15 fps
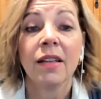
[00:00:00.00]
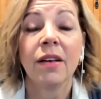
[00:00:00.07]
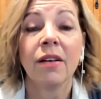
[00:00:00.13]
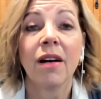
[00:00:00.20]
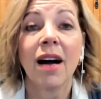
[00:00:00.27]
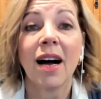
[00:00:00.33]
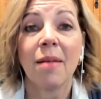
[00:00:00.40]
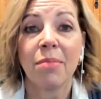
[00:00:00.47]

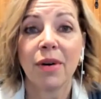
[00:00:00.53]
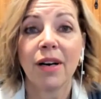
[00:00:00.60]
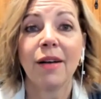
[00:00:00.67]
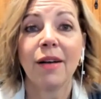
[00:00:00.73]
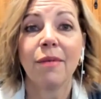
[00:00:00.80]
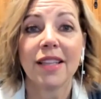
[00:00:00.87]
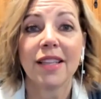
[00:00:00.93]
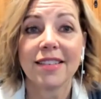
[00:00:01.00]
They're
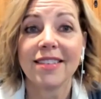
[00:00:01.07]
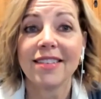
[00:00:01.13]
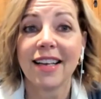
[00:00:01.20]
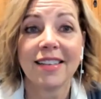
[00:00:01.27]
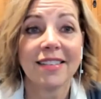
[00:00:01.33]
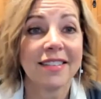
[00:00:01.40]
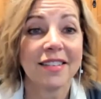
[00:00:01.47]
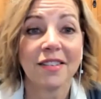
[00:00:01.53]
operating with a
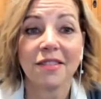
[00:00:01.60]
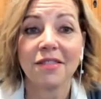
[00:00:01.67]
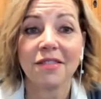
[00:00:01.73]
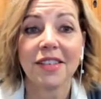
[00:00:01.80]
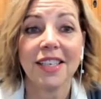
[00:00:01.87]
sense of,